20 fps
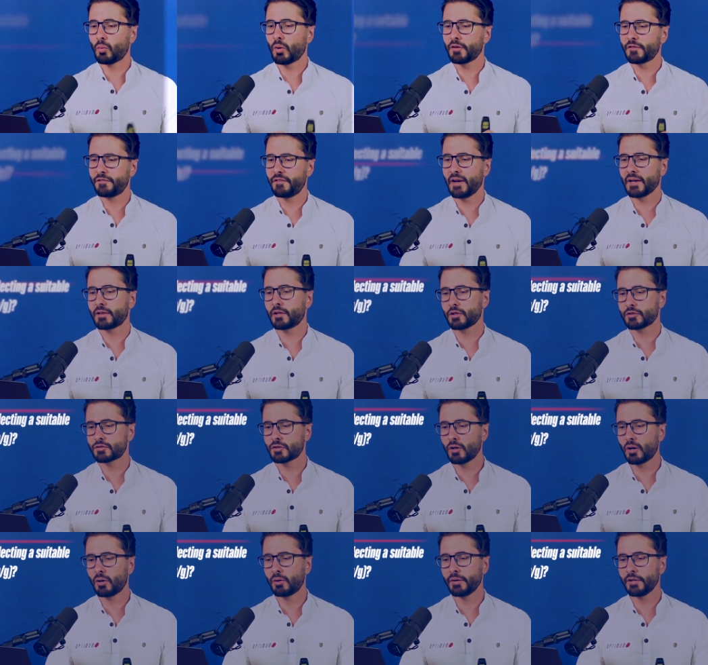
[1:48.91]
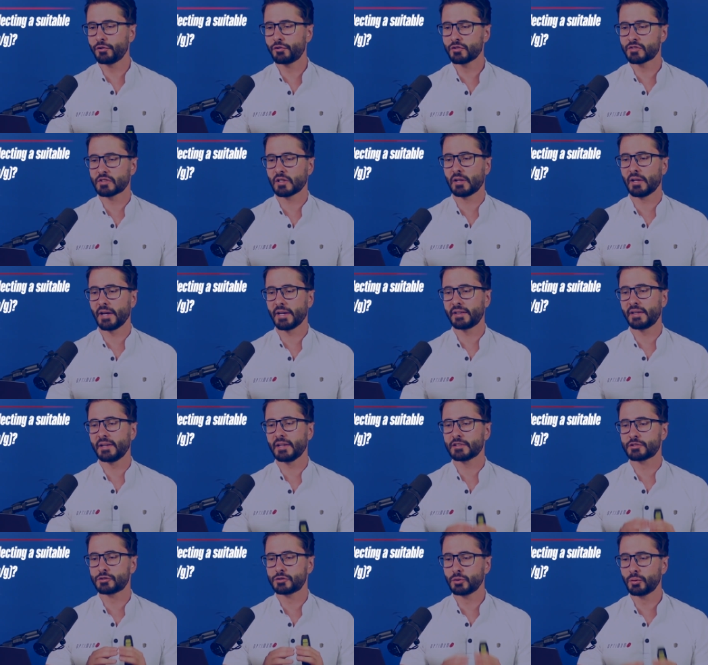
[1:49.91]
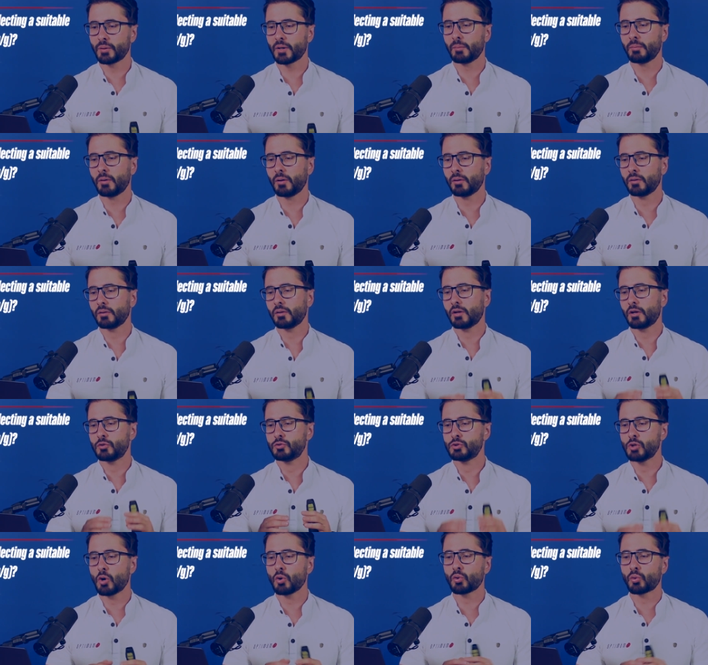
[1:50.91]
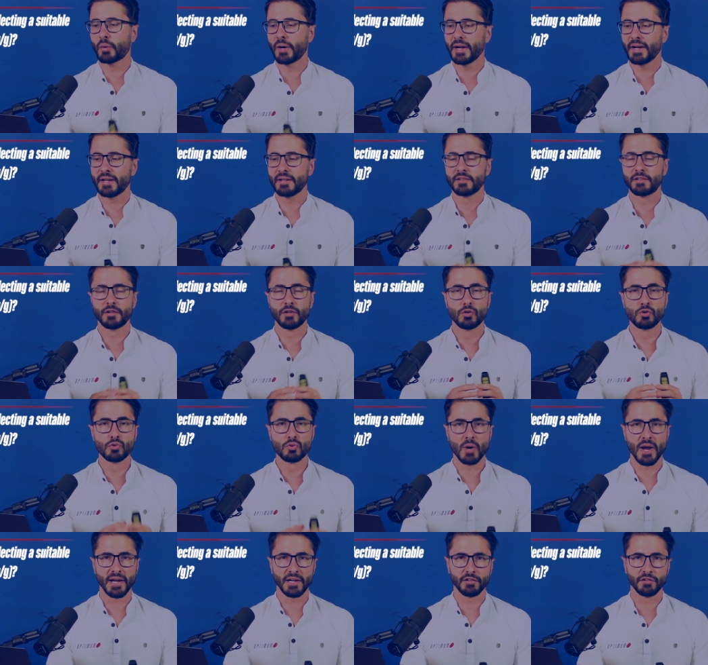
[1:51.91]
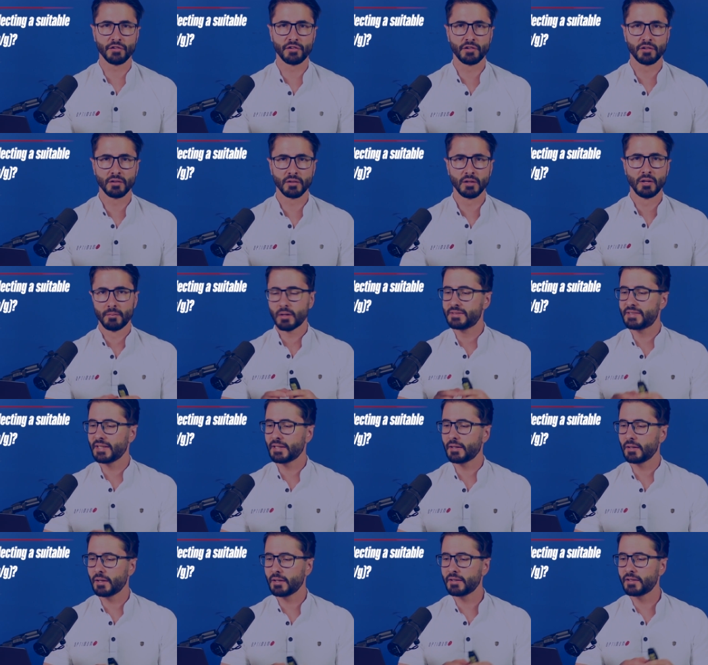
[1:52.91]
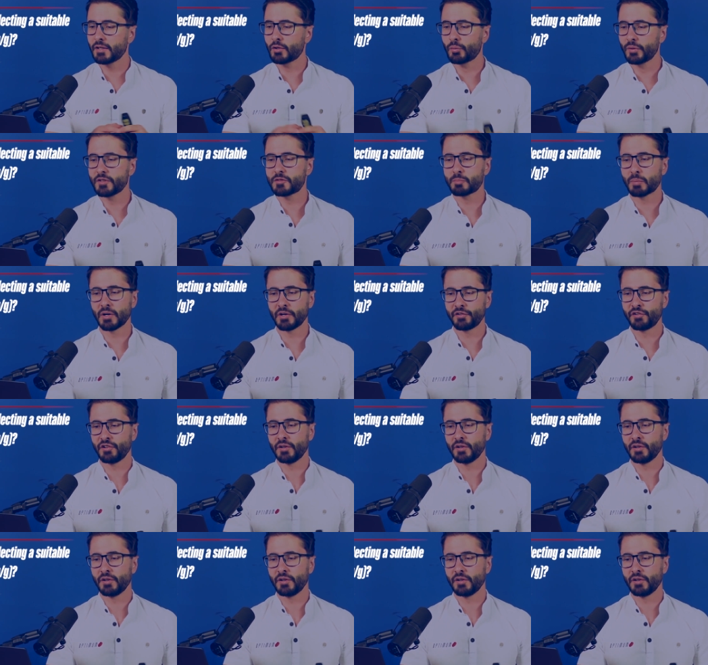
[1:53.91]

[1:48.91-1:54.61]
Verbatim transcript: What factors go into selecting a suitable roll gradient range? in degrees per